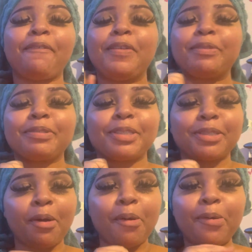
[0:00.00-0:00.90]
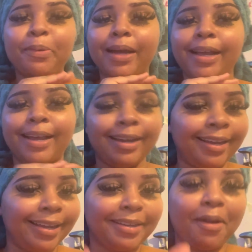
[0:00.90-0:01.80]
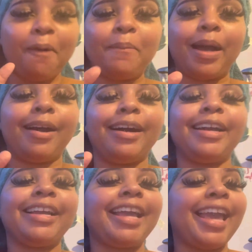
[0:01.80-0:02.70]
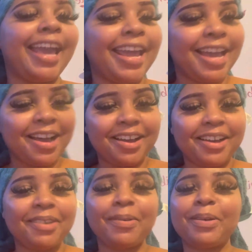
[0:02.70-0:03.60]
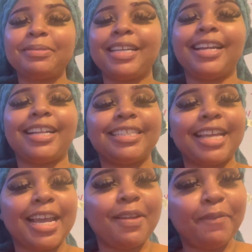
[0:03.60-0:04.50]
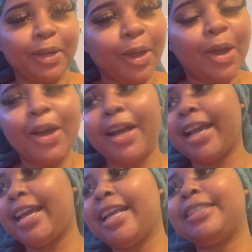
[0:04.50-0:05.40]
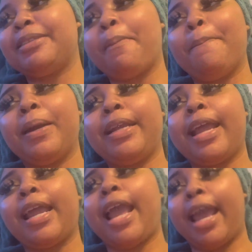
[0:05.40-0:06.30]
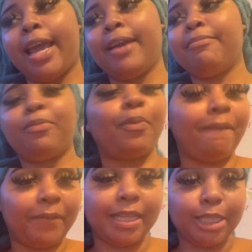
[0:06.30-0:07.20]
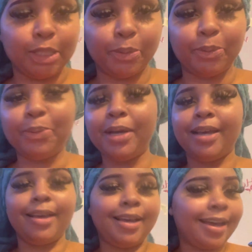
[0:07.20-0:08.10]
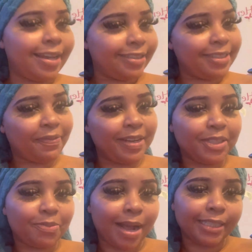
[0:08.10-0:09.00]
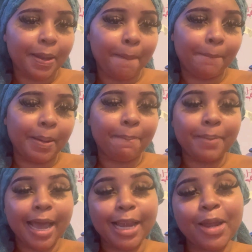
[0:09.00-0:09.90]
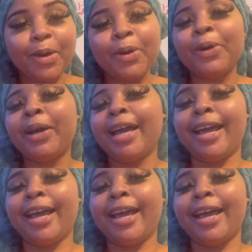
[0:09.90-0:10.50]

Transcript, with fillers: feel so good. Oh my God. Hey y'all, welcome to another day in the vlog. It is Monday AM 1:52. I just finished washing my pillow